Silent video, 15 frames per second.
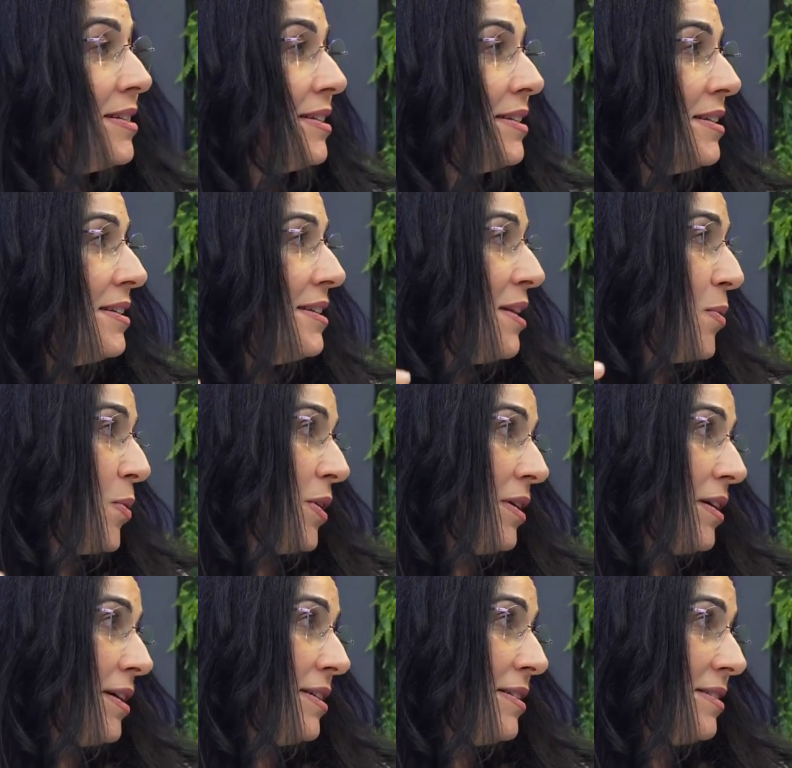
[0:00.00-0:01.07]
in network
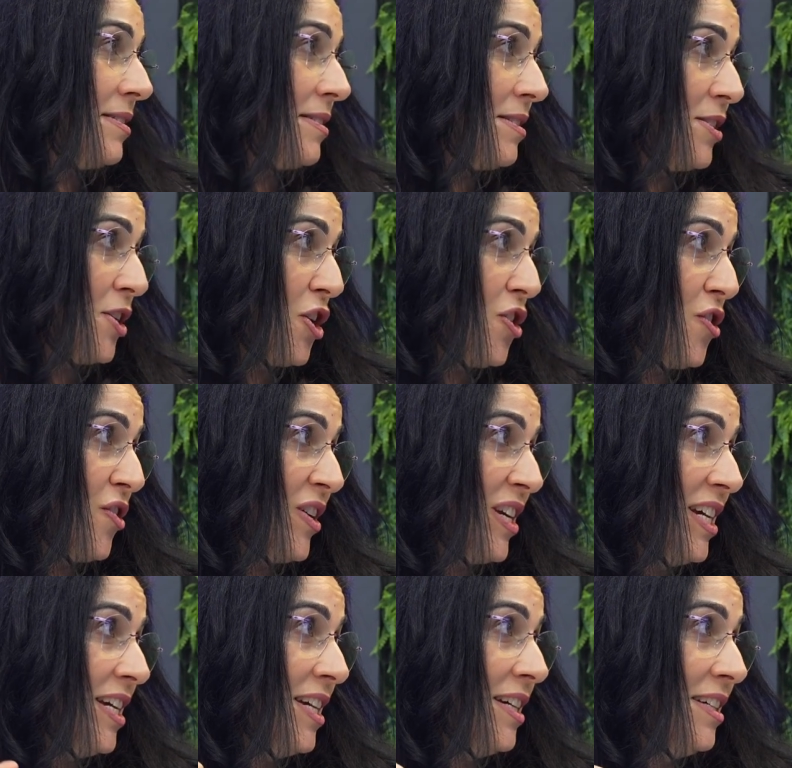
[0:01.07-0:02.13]
and
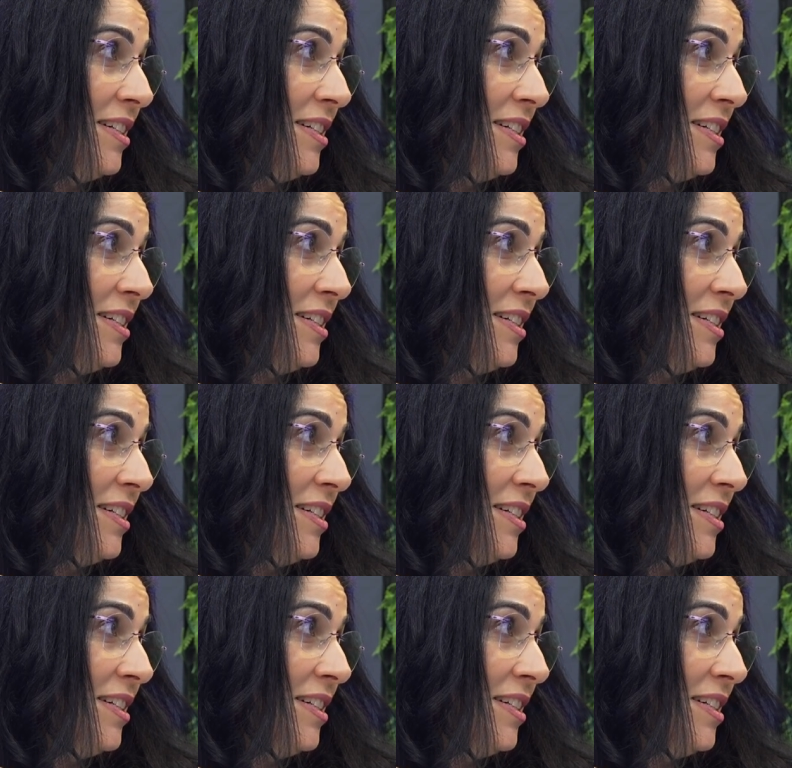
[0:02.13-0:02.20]
security